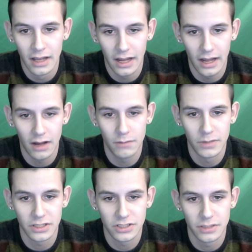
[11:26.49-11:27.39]
how
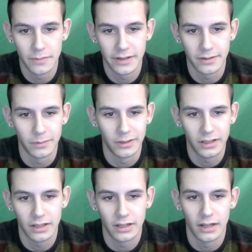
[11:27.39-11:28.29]
much she meant to me
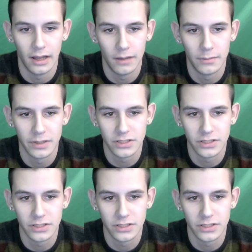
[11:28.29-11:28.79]
and how much